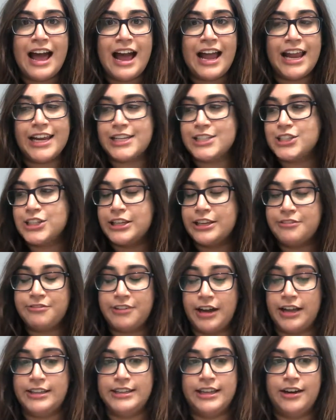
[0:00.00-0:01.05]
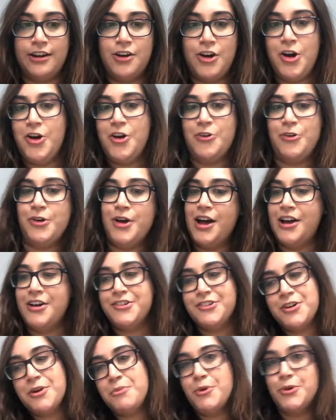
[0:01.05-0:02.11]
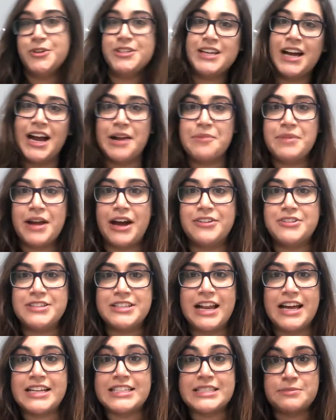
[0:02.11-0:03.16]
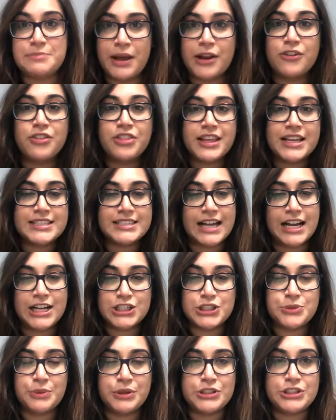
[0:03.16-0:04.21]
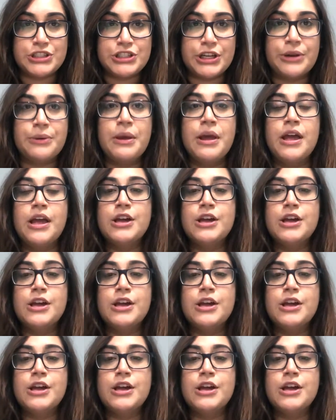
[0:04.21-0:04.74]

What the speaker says: and I suddenly find that, I've got more time now to spend on things I actually want to do.